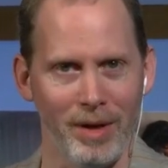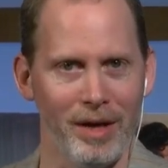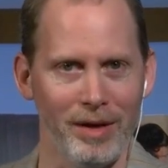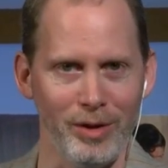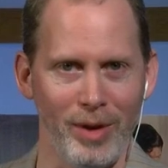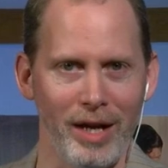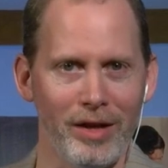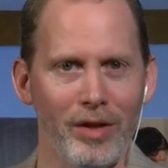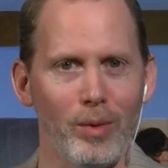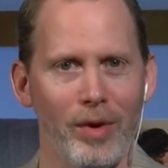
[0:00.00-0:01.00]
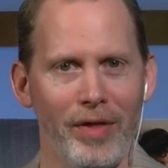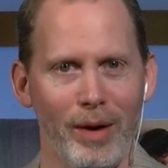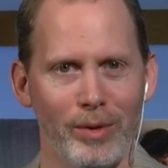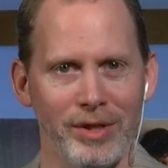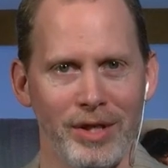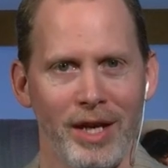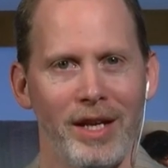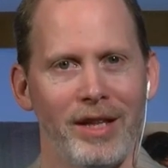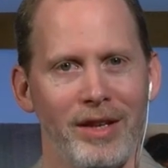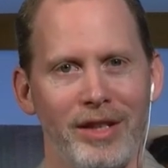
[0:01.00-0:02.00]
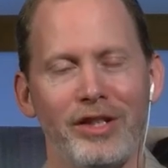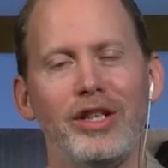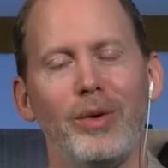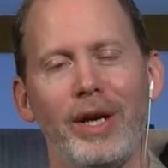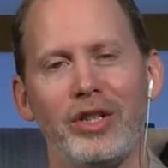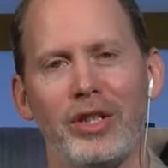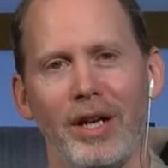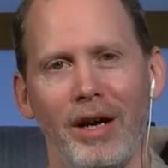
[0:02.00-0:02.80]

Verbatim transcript: Uh, you had another one that was the continuation